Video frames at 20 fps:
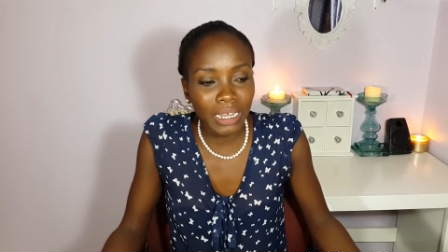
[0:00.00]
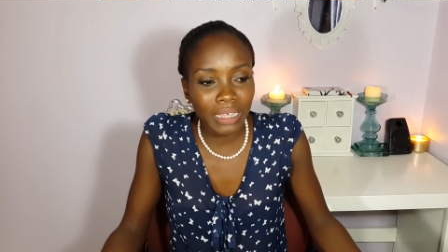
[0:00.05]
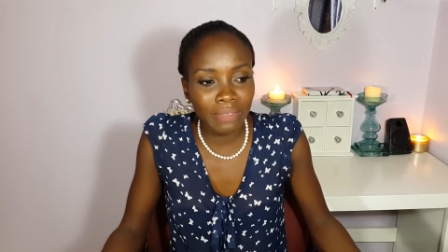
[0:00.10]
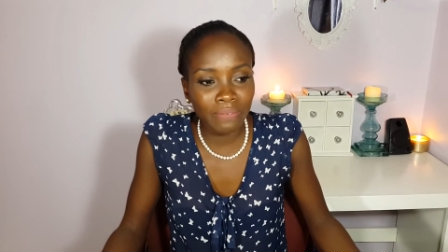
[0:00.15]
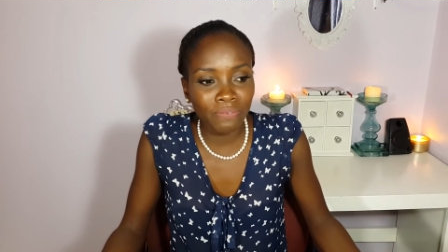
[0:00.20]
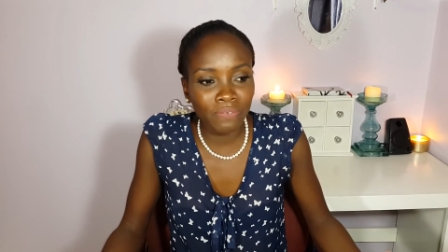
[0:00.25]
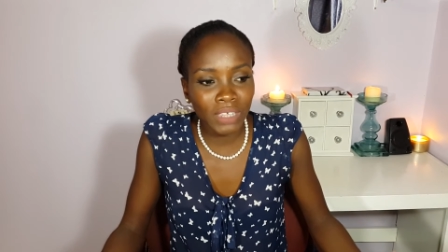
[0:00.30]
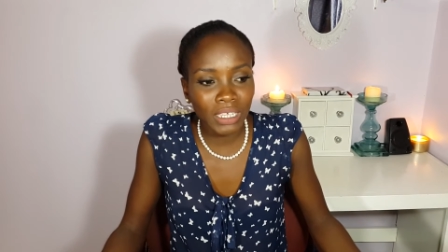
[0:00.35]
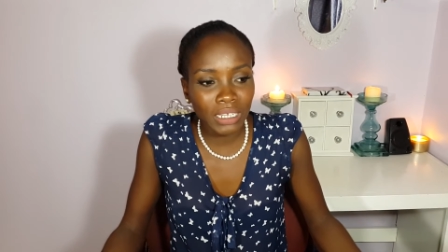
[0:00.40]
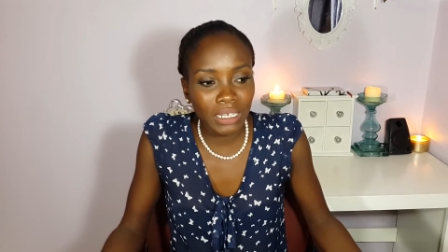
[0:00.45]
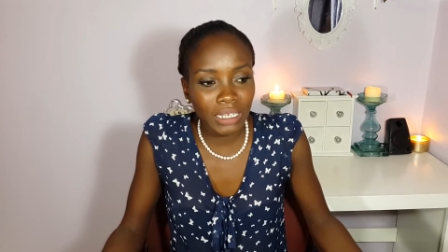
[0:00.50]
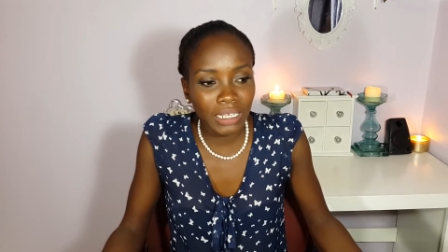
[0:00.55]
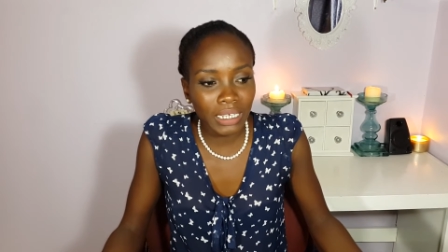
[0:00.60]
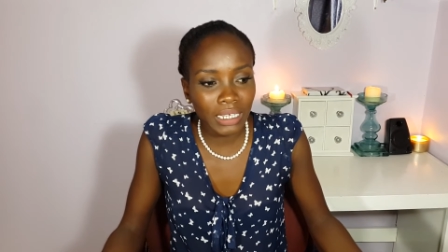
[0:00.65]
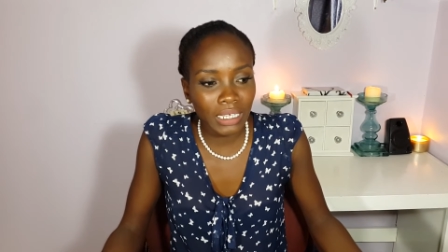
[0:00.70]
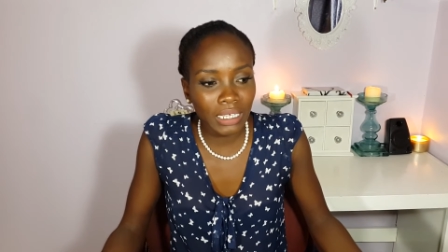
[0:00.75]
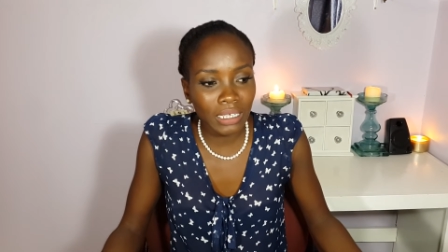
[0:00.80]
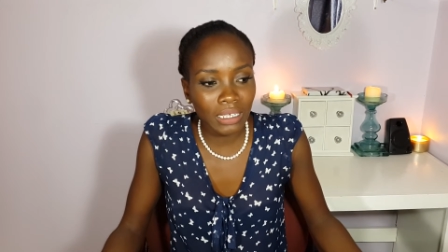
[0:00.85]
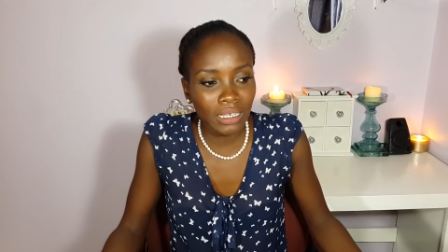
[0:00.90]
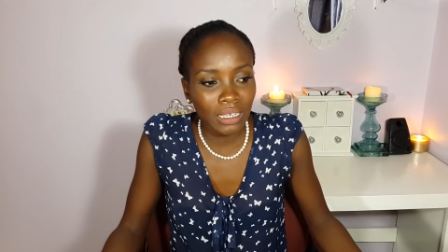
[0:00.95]
I feel
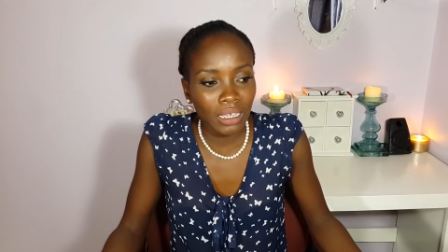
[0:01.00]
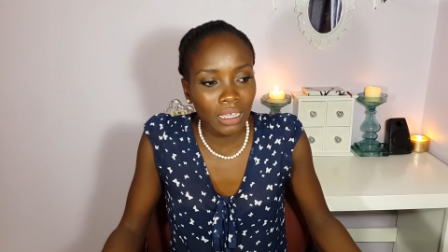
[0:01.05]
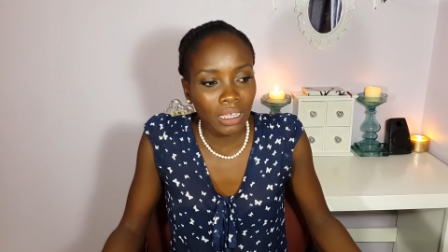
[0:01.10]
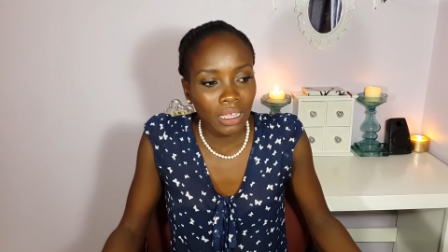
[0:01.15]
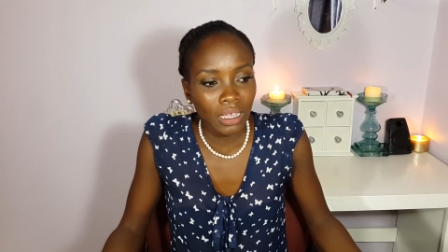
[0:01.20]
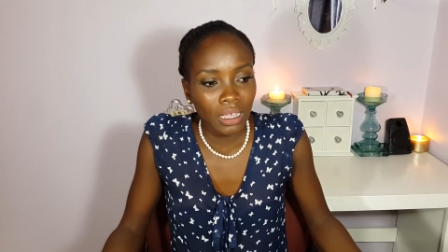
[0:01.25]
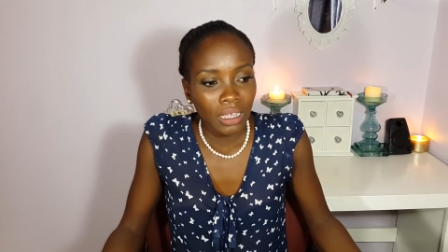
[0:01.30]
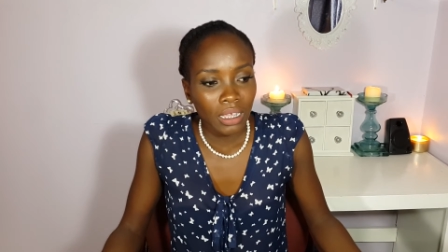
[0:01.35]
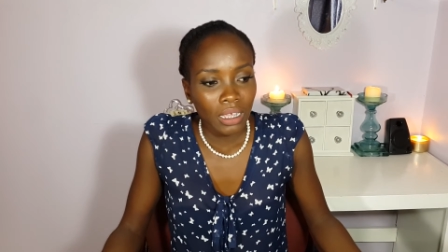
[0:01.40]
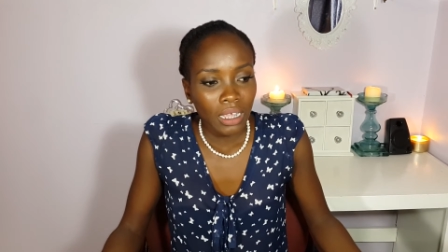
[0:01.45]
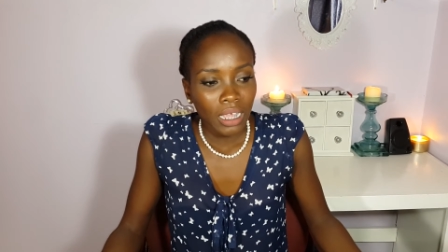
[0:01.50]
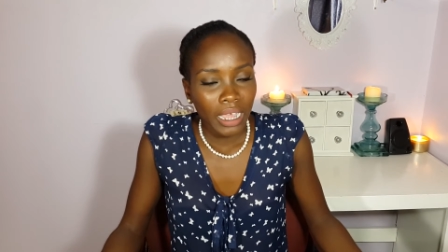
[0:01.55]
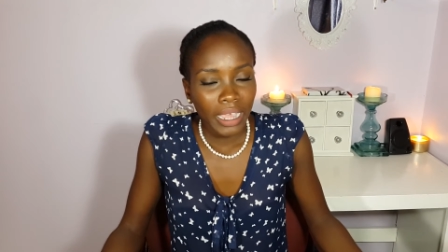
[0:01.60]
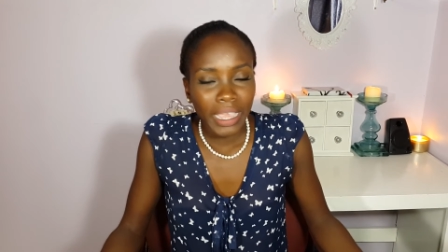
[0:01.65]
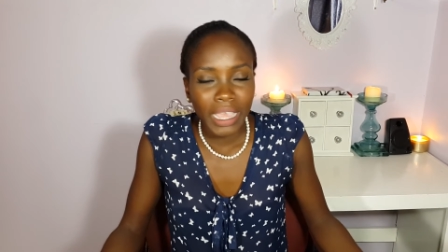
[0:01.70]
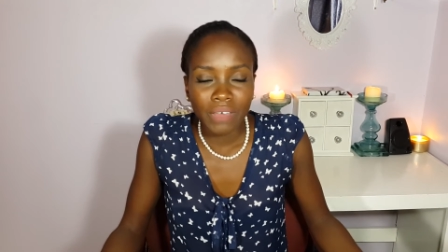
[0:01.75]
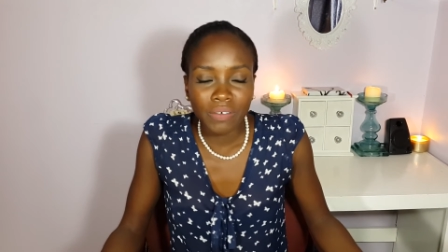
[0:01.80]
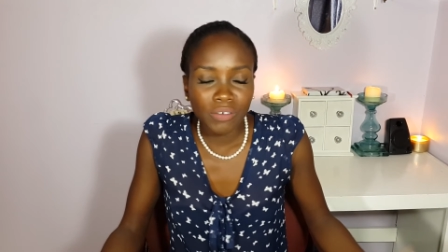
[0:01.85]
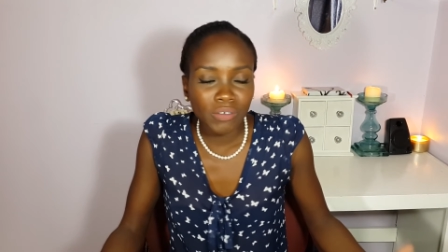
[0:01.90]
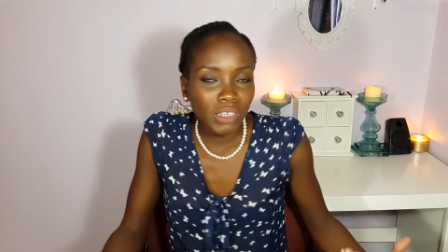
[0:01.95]
like I
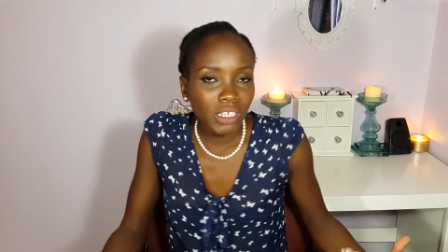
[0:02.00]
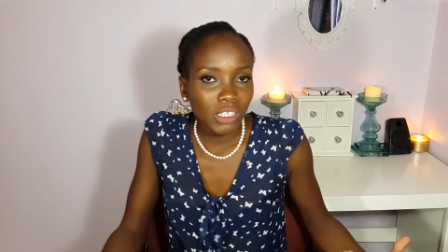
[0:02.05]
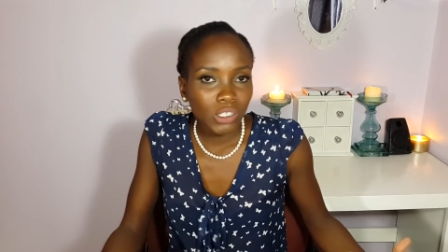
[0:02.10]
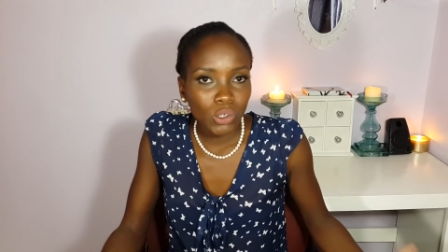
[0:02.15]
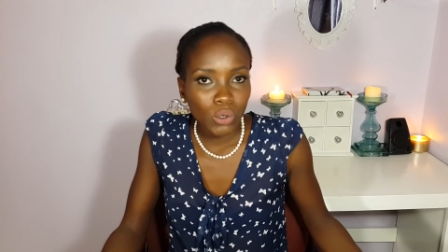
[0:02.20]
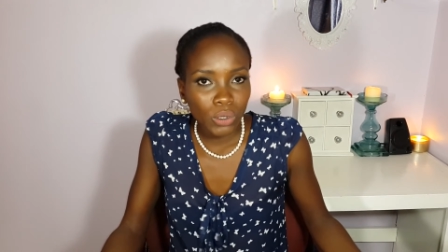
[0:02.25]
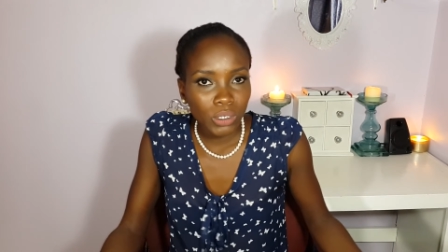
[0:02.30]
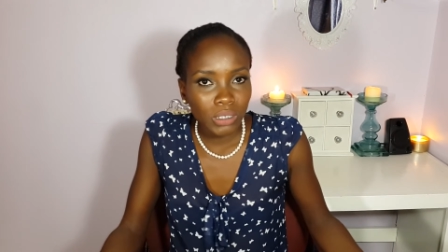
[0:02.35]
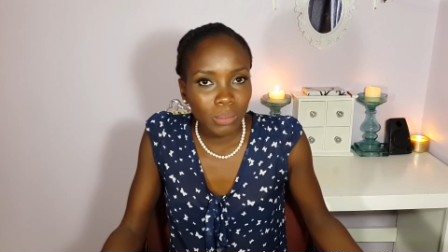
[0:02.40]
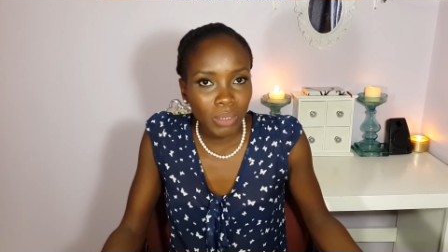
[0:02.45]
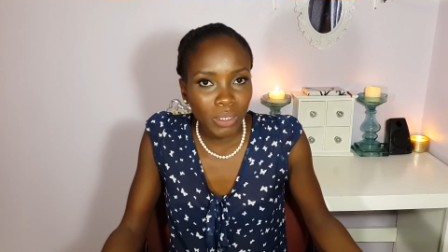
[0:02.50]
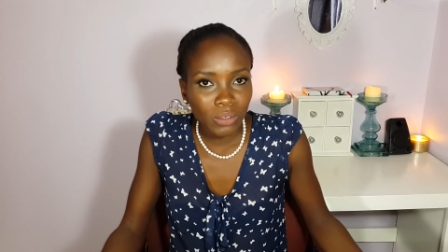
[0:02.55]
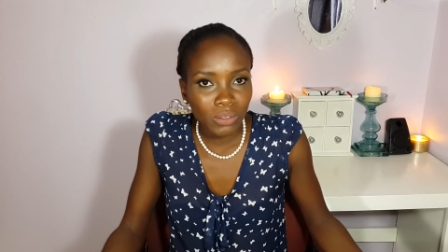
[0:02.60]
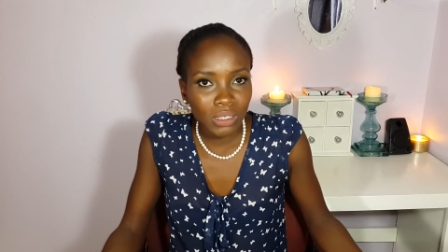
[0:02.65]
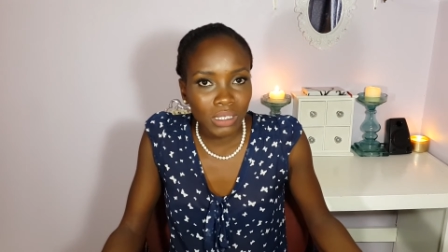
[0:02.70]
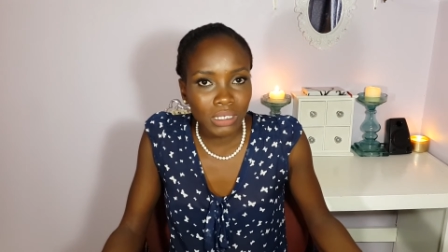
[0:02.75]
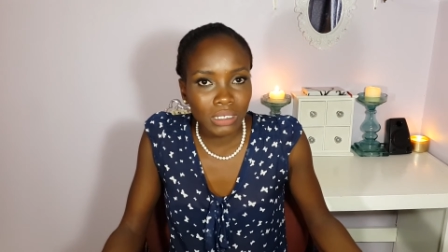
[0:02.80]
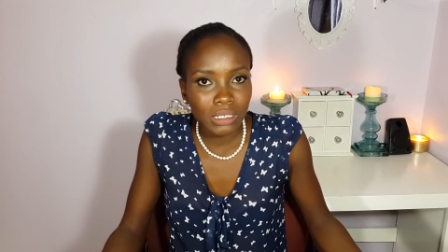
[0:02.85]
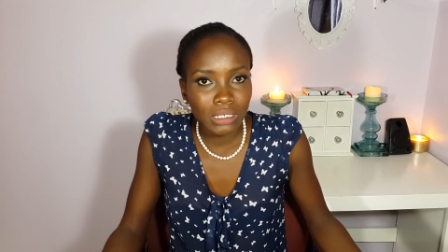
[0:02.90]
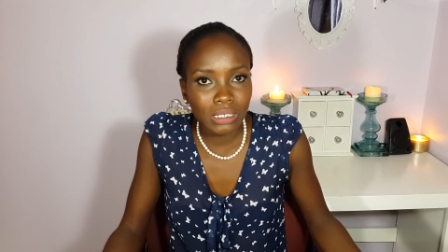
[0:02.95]
haven't really talked about
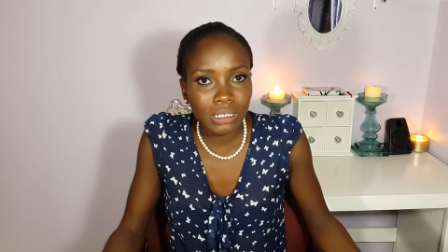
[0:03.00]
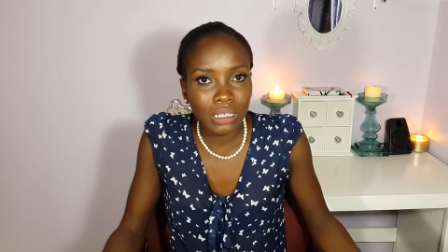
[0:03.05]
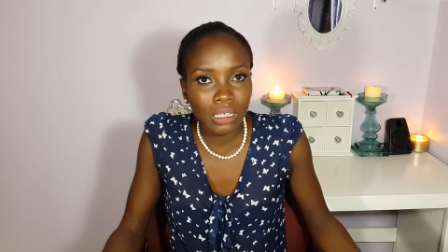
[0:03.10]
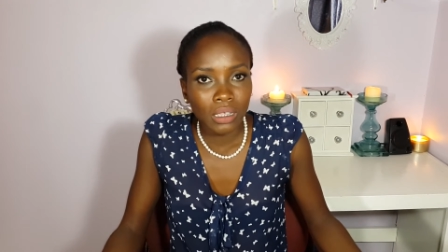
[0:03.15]
this.